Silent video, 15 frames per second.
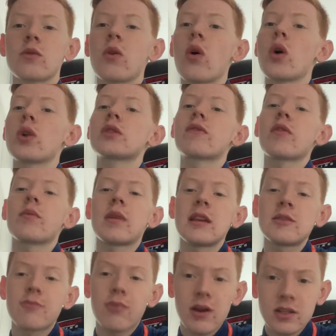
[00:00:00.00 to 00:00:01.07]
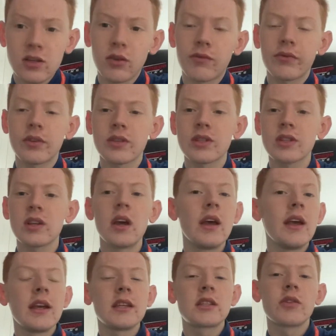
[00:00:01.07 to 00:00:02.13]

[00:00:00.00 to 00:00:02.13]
quotes from his press conference. He's